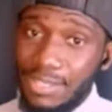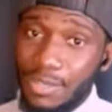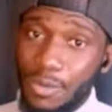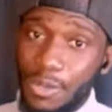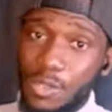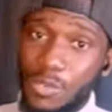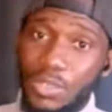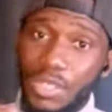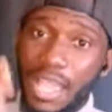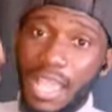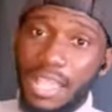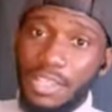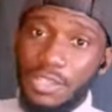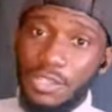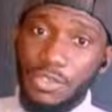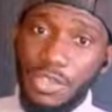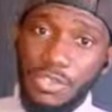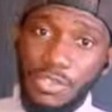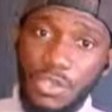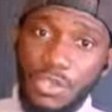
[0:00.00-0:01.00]
The ones with the
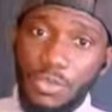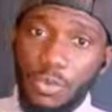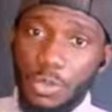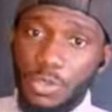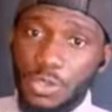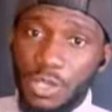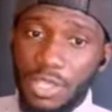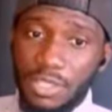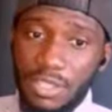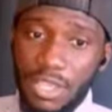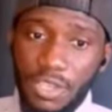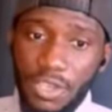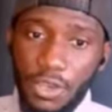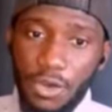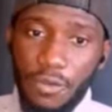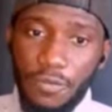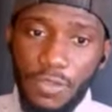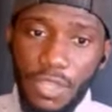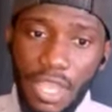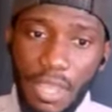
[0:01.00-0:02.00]
highest interest rate, once you can take
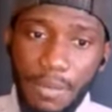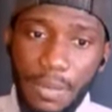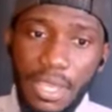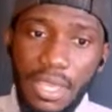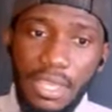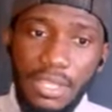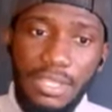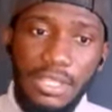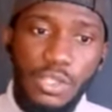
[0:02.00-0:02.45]
care of them,